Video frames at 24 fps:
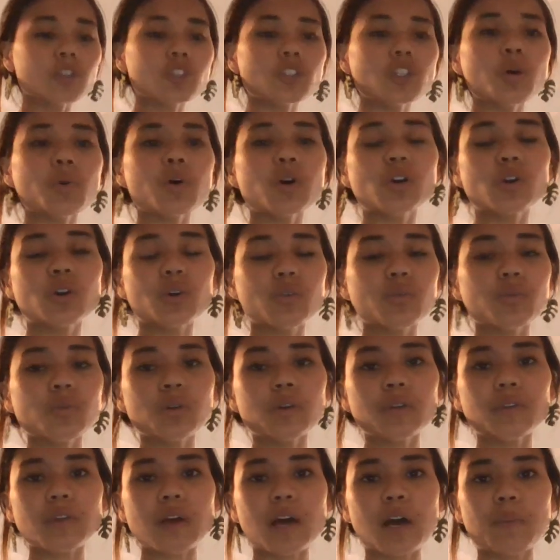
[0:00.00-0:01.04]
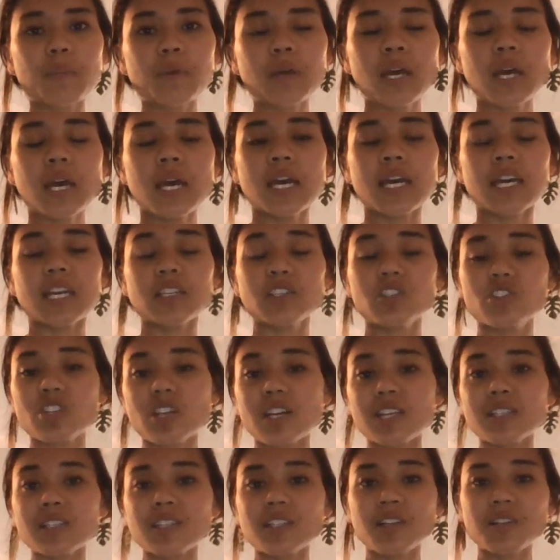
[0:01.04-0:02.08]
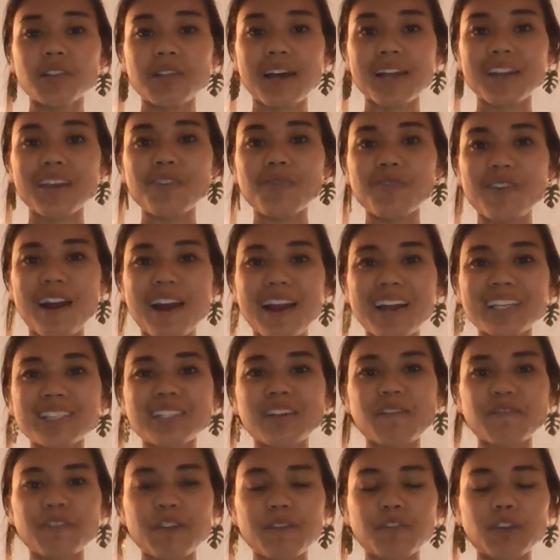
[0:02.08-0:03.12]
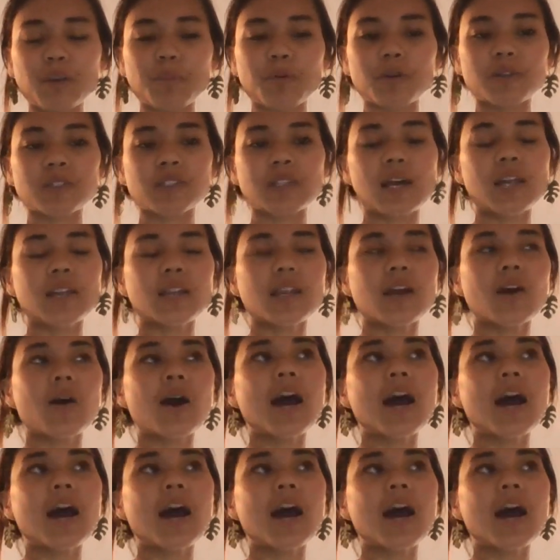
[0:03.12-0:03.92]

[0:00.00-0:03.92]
So a good rule of thumb is just to let it rise 50%.